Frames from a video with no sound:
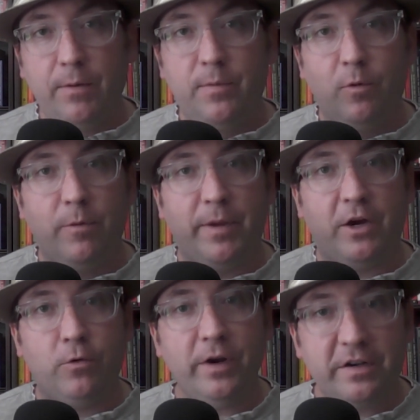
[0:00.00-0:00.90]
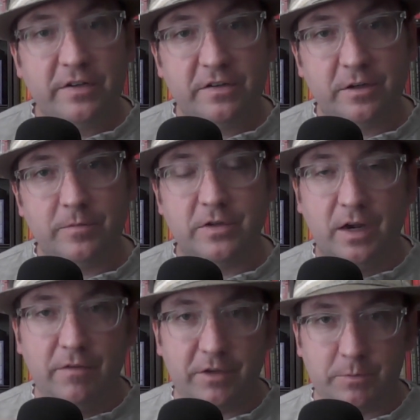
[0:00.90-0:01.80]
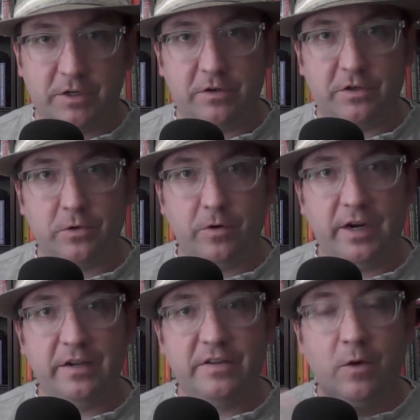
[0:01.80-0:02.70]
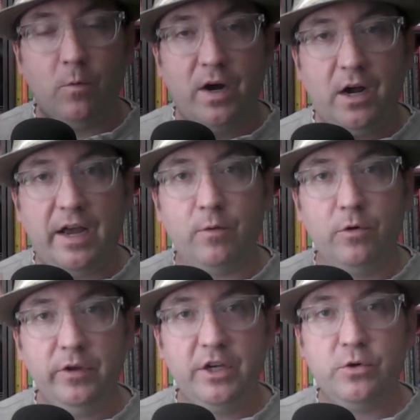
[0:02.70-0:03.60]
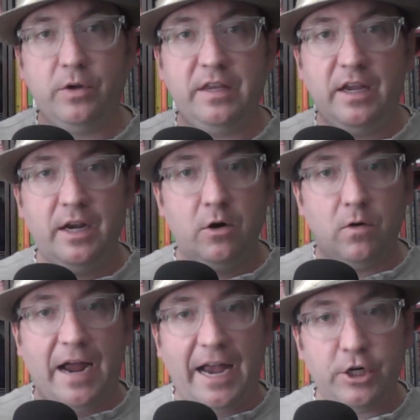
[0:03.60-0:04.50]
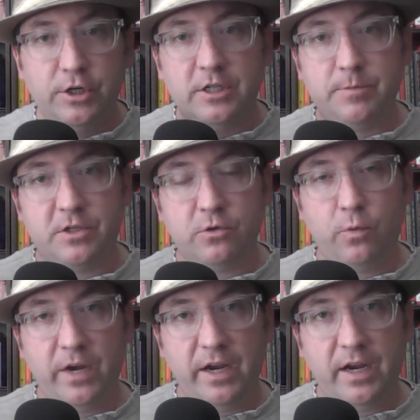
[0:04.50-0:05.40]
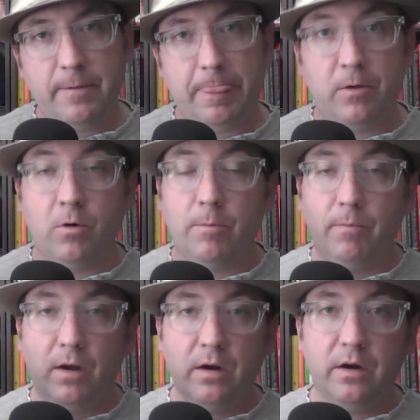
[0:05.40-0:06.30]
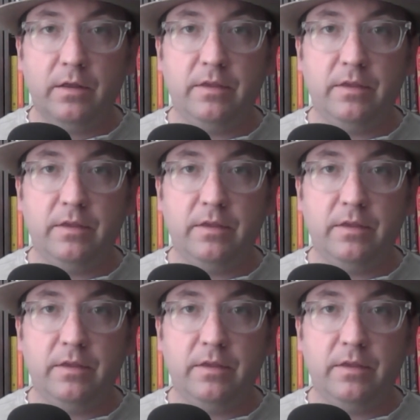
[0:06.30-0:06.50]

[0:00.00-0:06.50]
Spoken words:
but one of my criticisms of this particular story is that while I really enjoyed the interactions between or among